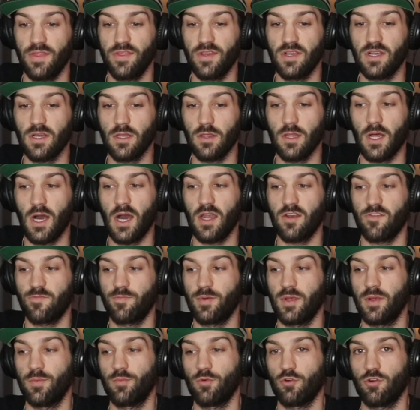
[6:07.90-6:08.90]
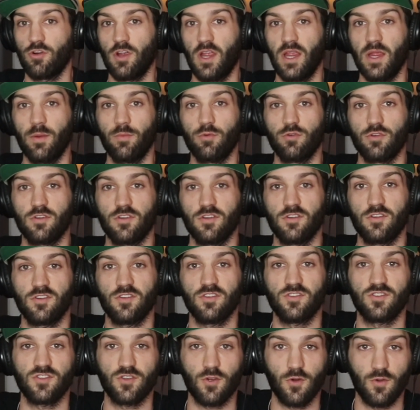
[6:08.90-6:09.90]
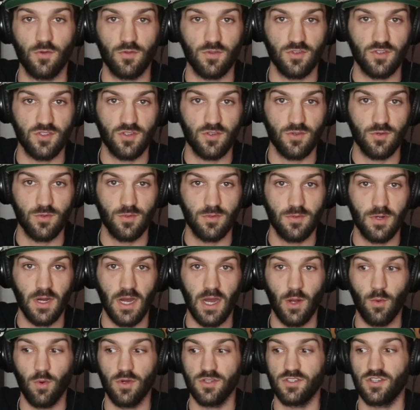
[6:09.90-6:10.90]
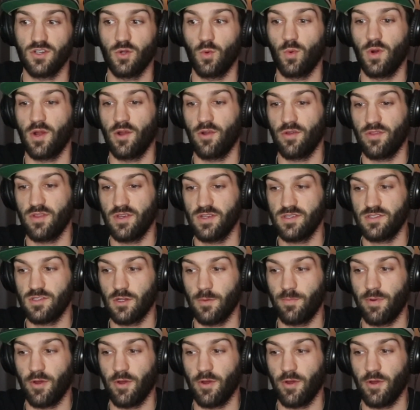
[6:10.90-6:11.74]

I think a lot of people are able to discern the two. I wasn't aware of this.